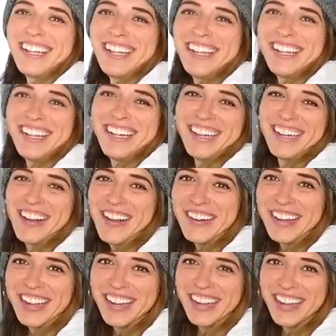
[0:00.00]
it? Yeah,
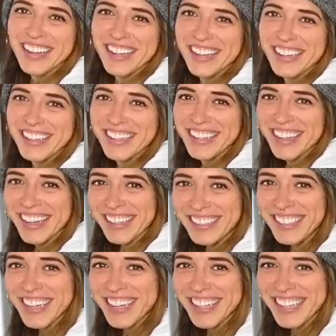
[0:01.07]
yeah, I got it.
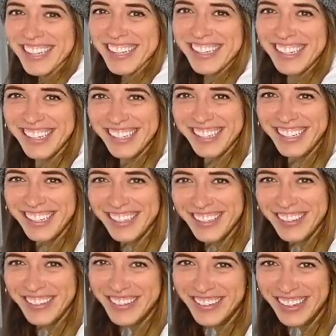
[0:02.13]

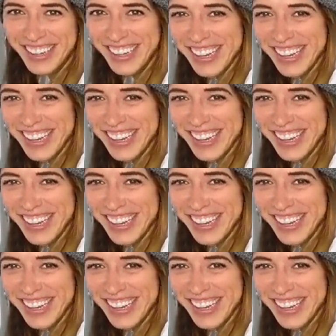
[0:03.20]
Okay.